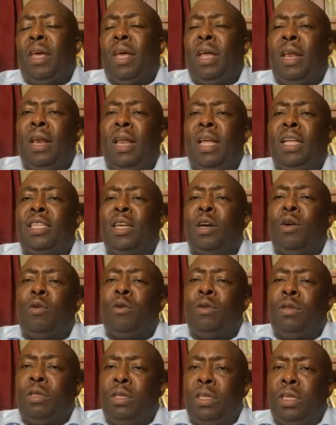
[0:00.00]
and later
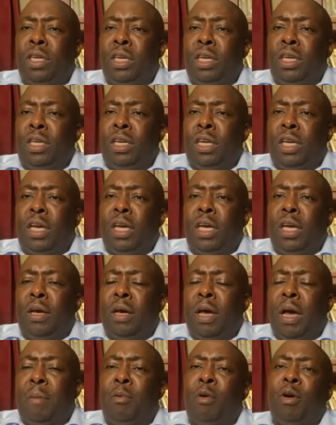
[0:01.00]
on
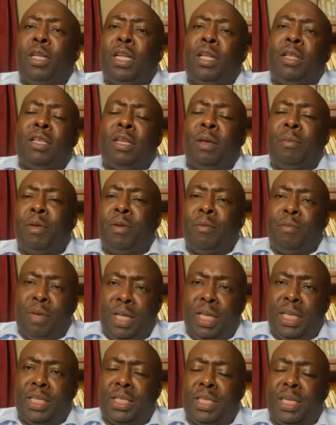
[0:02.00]
appointed deputy
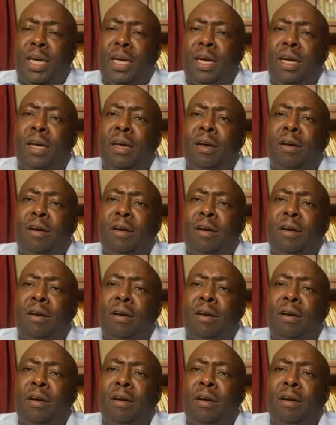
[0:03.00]
minister